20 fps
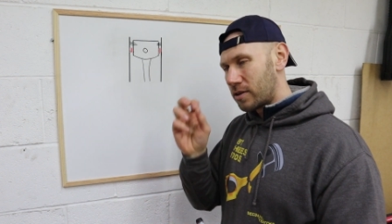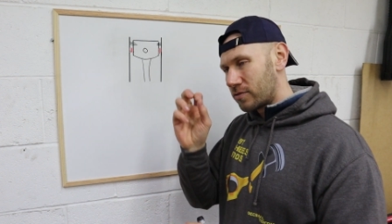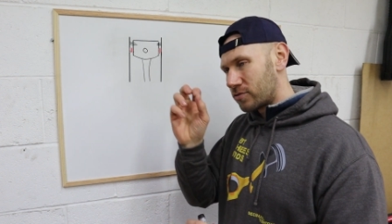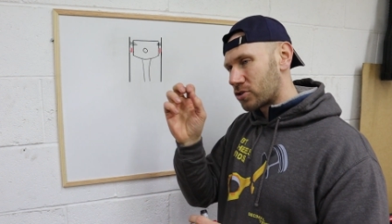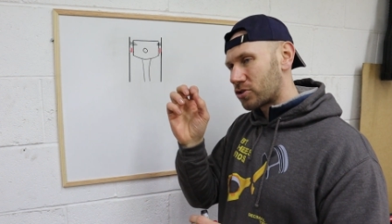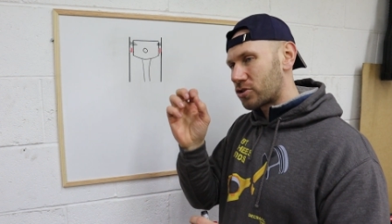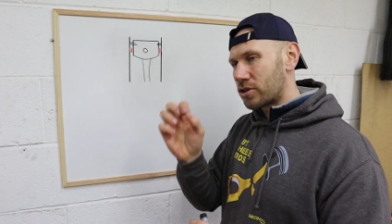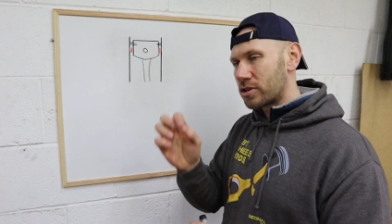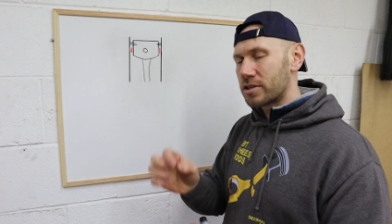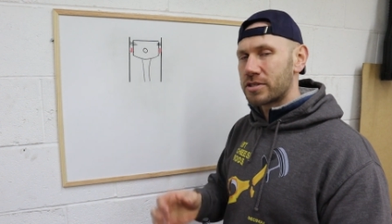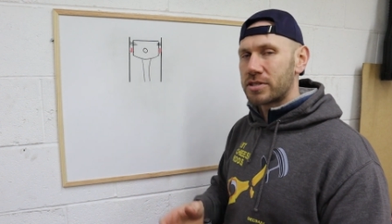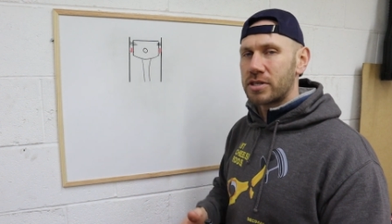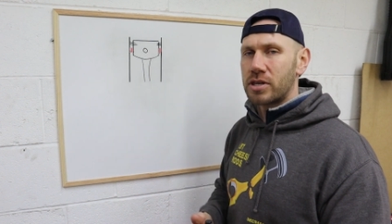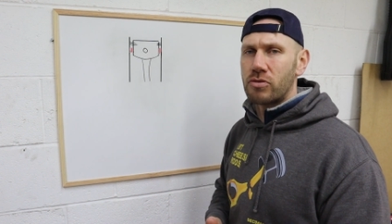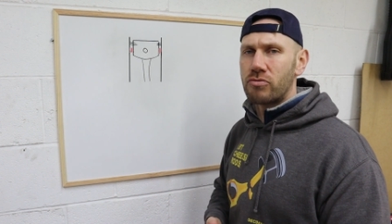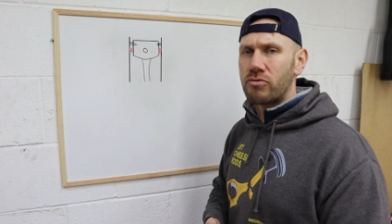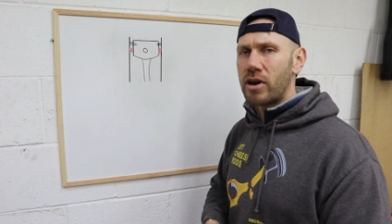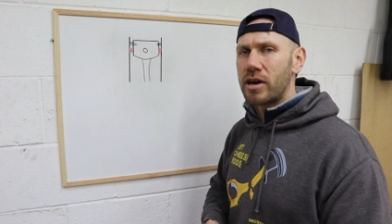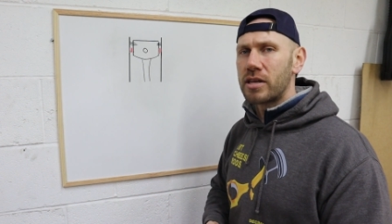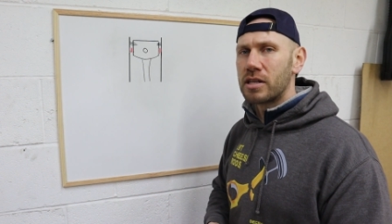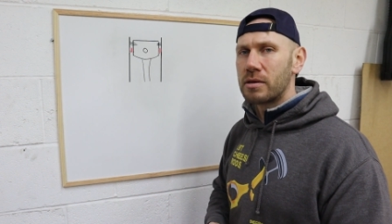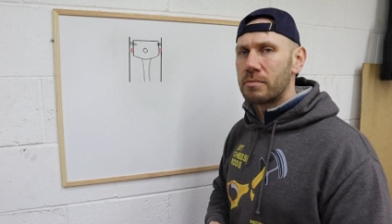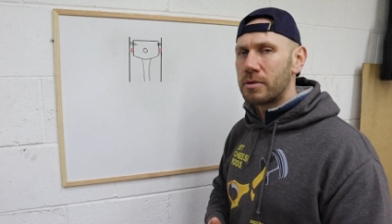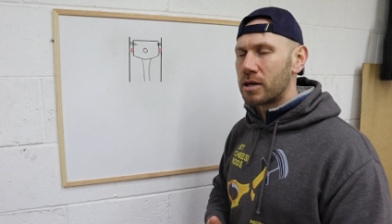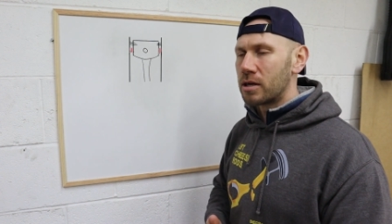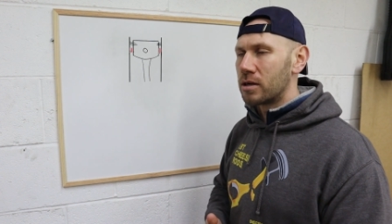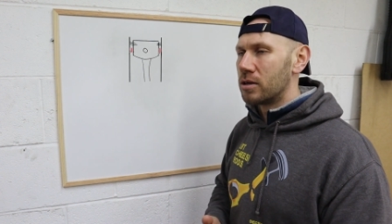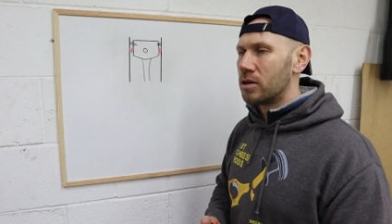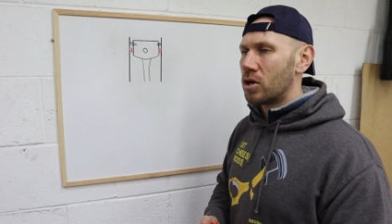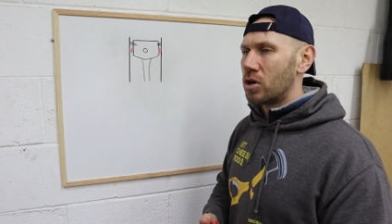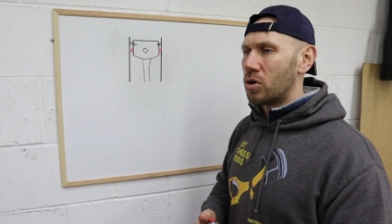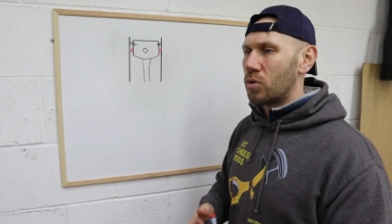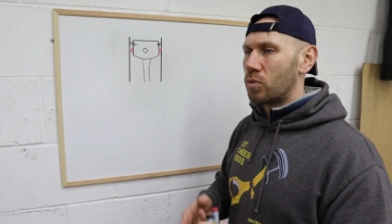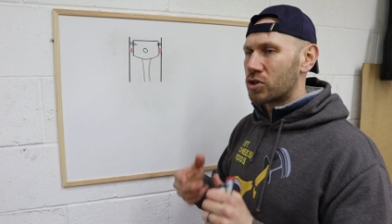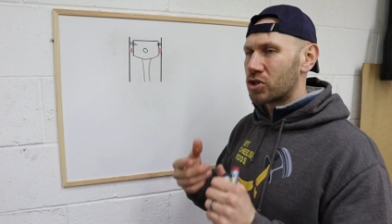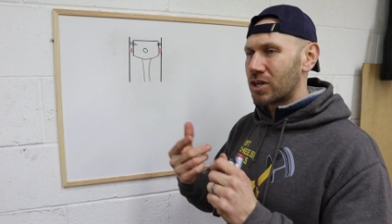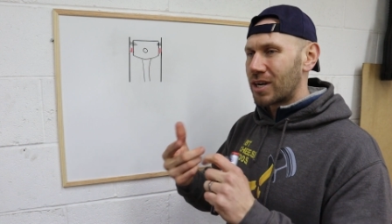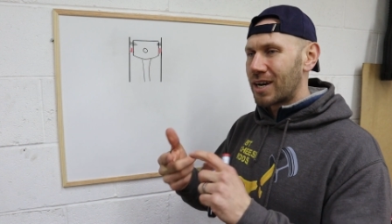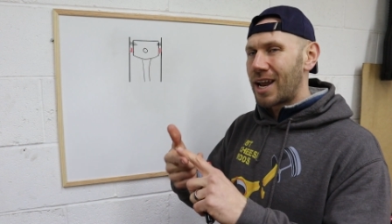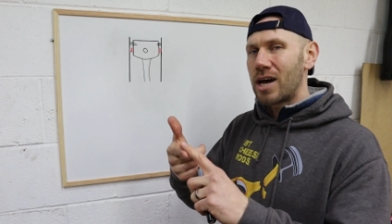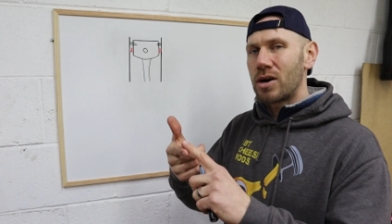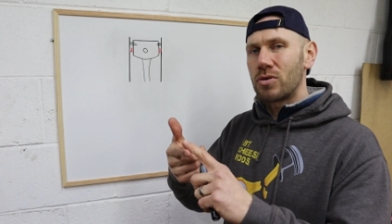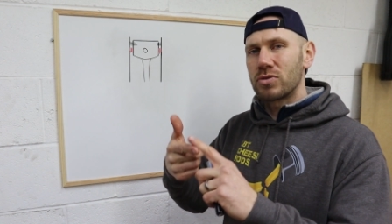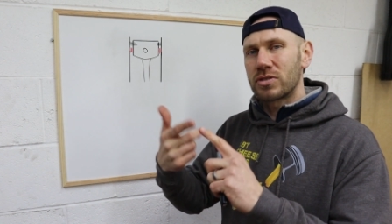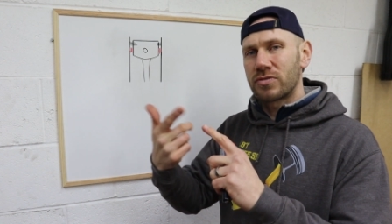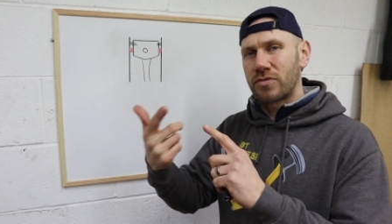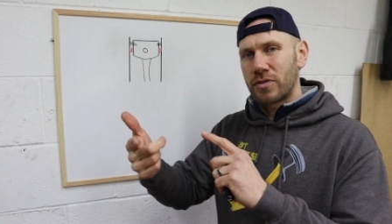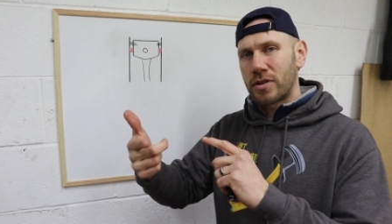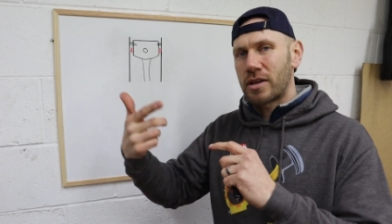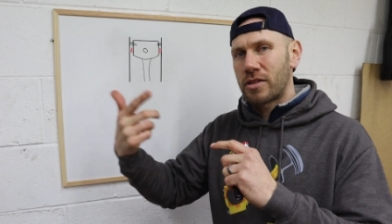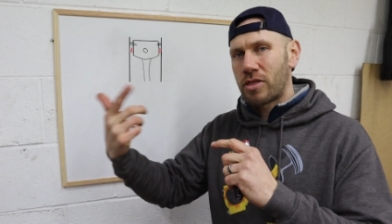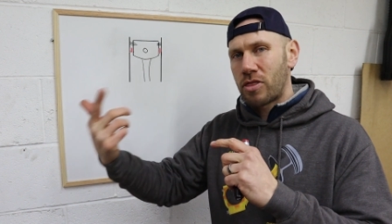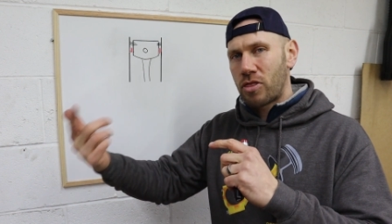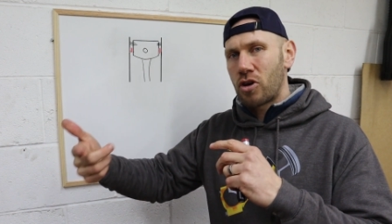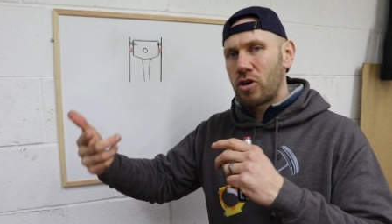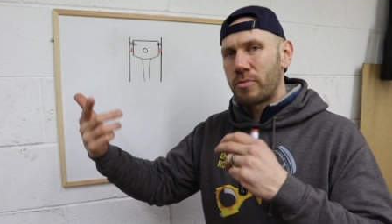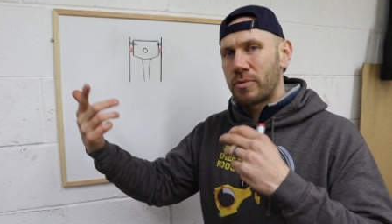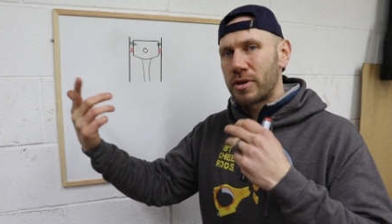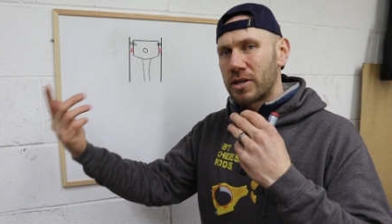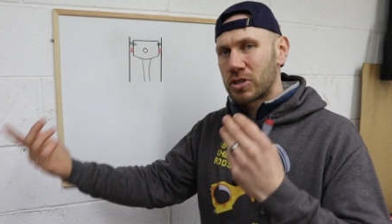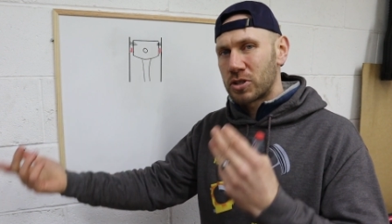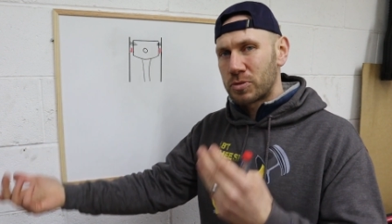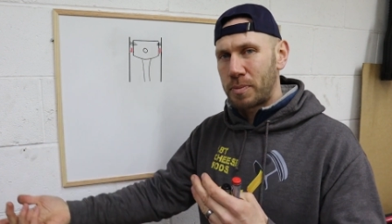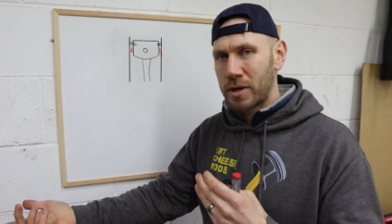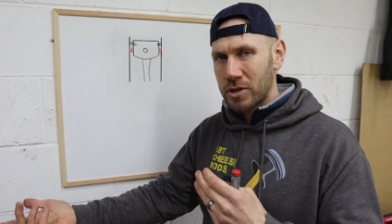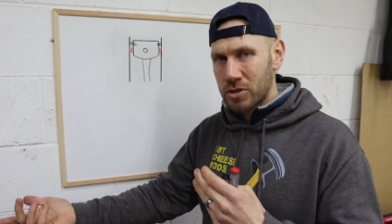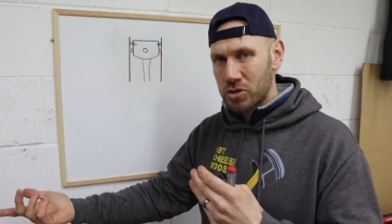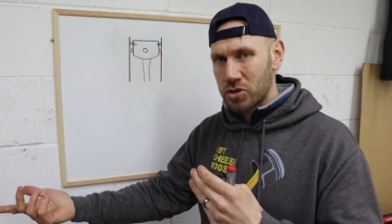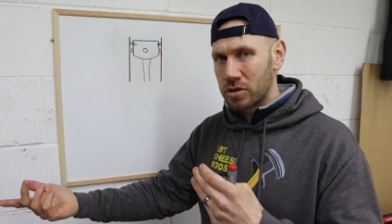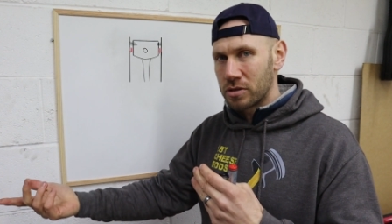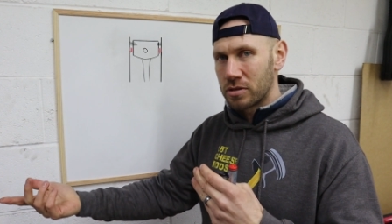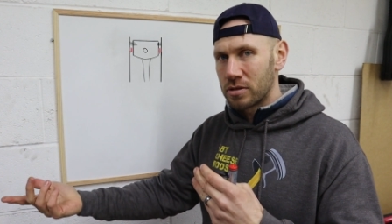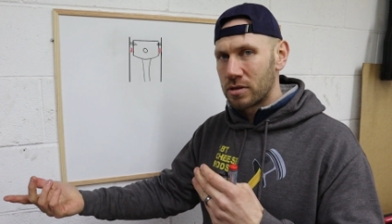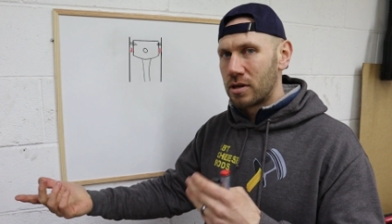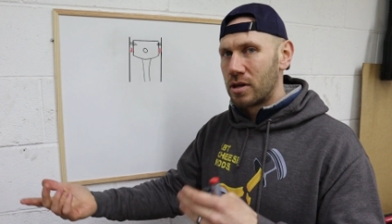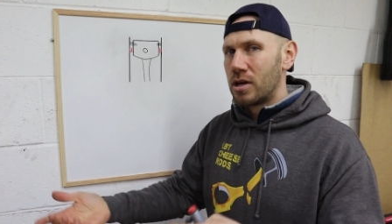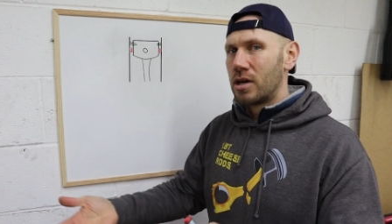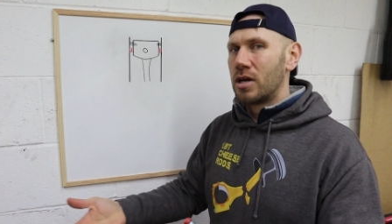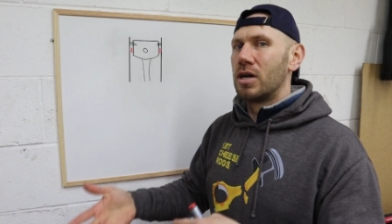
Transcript: You've just got to sit right in the middle which allows for that thermal expansion